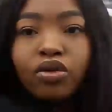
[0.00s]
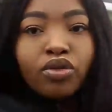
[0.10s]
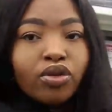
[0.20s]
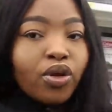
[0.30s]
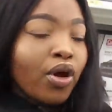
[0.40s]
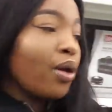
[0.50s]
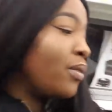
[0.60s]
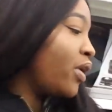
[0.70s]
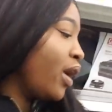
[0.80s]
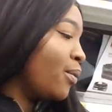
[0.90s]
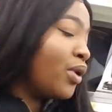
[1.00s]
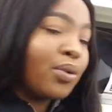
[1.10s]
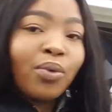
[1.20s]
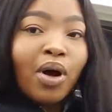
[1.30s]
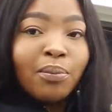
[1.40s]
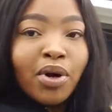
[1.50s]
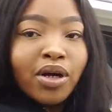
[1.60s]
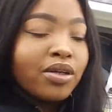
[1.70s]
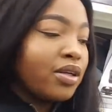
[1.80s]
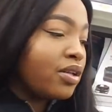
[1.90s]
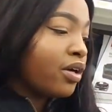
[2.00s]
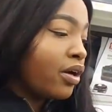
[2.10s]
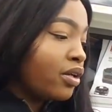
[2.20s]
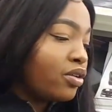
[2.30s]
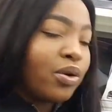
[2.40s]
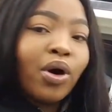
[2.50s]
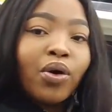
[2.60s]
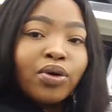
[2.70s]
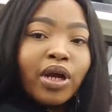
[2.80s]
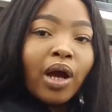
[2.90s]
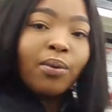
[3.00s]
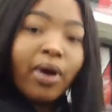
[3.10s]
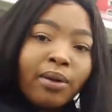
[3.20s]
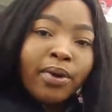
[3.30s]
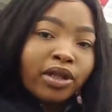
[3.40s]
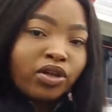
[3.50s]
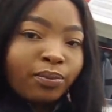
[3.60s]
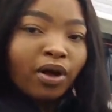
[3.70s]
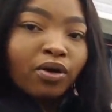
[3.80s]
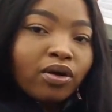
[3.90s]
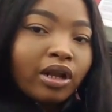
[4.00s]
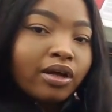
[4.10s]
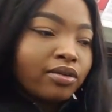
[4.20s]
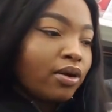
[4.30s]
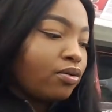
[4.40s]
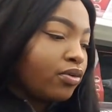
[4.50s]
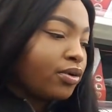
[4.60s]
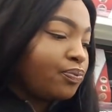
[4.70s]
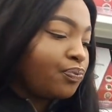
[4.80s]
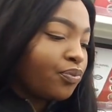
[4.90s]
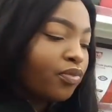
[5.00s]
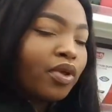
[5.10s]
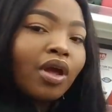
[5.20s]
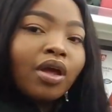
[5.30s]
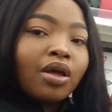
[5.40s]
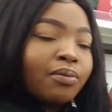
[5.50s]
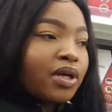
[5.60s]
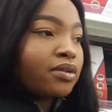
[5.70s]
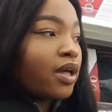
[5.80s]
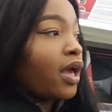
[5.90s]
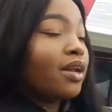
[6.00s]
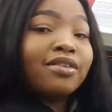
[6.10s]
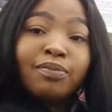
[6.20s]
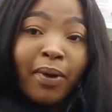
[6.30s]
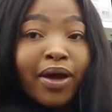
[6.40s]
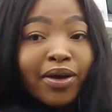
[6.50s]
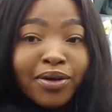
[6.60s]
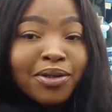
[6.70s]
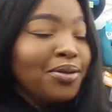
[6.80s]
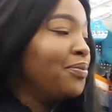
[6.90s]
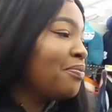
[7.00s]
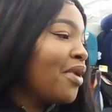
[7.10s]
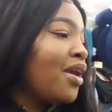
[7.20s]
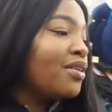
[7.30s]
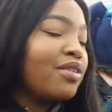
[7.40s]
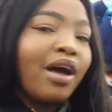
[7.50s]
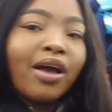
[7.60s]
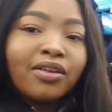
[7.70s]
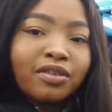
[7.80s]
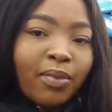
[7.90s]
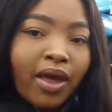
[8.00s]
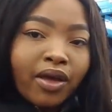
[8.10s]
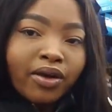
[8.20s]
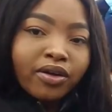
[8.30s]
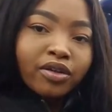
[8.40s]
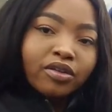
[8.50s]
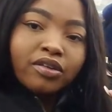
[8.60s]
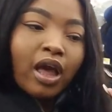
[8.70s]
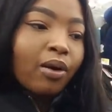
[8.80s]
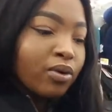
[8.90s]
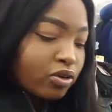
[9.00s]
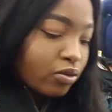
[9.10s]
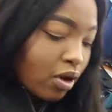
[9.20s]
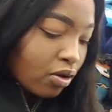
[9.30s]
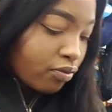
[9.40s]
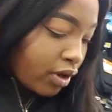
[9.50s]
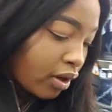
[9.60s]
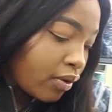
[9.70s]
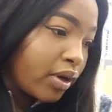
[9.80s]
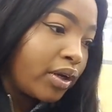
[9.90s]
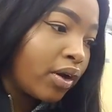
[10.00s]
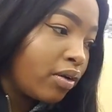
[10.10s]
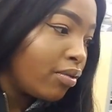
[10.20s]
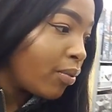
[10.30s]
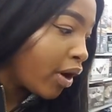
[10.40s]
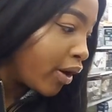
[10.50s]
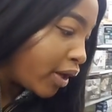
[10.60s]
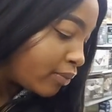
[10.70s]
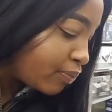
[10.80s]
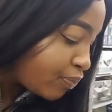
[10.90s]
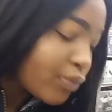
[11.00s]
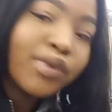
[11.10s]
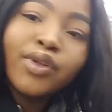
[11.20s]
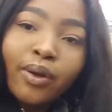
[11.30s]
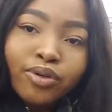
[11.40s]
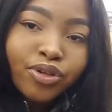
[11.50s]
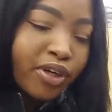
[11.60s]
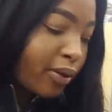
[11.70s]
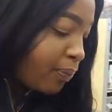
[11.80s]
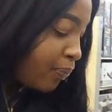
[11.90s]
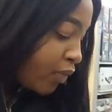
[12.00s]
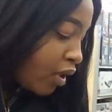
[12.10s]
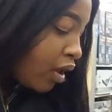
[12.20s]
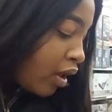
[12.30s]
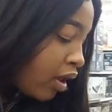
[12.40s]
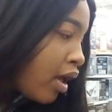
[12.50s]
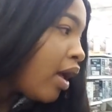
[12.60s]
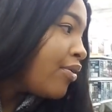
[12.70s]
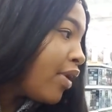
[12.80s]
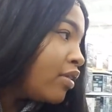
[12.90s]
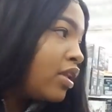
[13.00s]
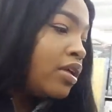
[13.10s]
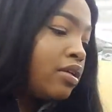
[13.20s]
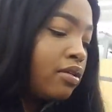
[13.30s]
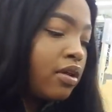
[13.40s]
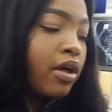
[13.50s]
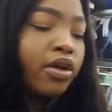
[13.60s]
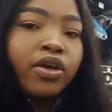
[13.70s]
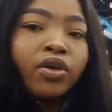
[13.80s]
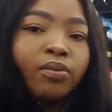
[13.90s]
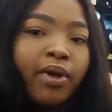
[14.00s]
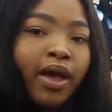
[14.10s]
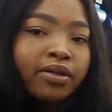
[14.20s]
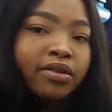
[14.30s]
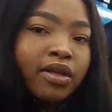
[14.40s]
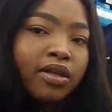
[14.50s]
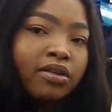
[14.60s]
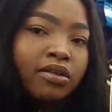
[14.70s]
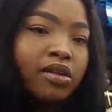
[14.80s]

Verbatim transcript: So y'all, me coming to Walmart didn't turn into a whole DIY. I'm about to do my whole closet over because I got inspired. So I got some hangers. I will do a whole video on it. Don't even worry. Don't trip. I found these cute baskets.